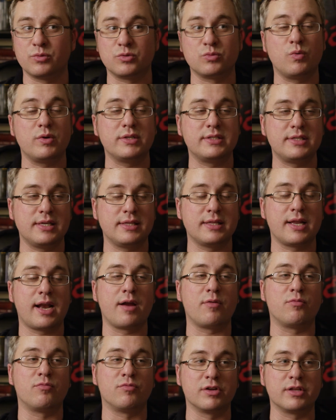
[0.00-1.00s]
was one scene that I
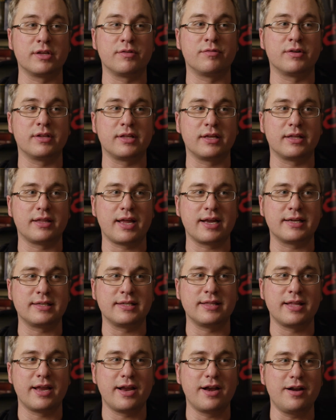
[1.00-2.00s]
really liked
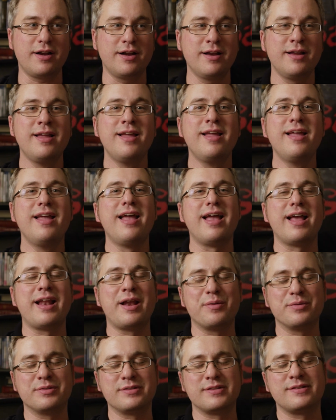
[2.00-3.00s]
in there, and
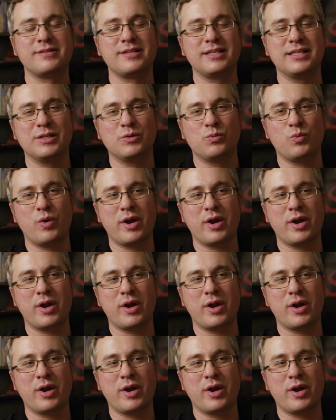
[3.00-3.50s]
it was the scene